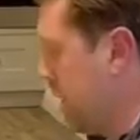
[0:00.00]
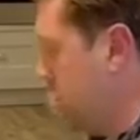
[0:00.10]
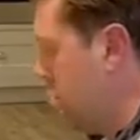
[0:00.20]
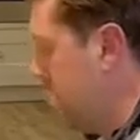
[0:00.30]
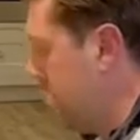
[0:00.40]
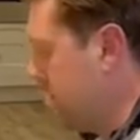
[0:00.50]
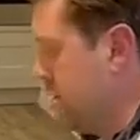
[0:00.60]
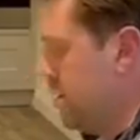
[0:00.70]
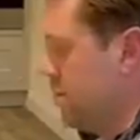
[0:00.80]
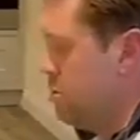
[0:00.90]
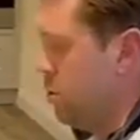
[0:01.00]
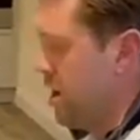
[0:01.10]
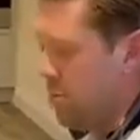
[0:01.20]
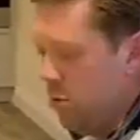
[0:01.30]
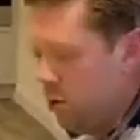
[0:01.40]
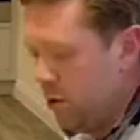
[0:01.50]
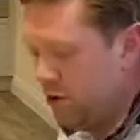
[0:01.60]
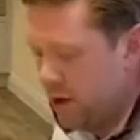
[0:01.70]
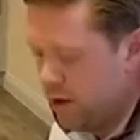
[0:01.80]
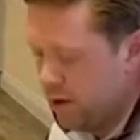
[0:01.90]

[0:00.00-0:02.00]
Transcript: polish and a small dab of water,